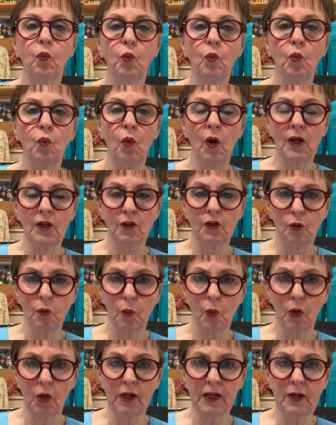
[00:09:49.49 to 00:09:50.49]
what you're
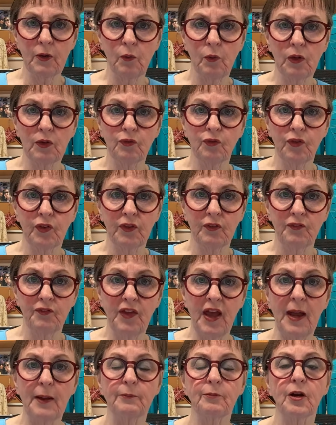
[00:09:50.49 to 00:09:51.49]
working with for the
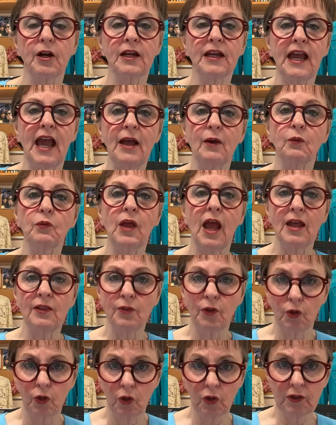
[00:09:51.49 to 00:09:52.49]
fabric
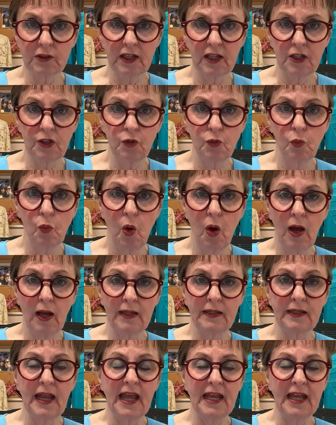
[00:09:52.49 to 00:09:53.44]
and the look that you want,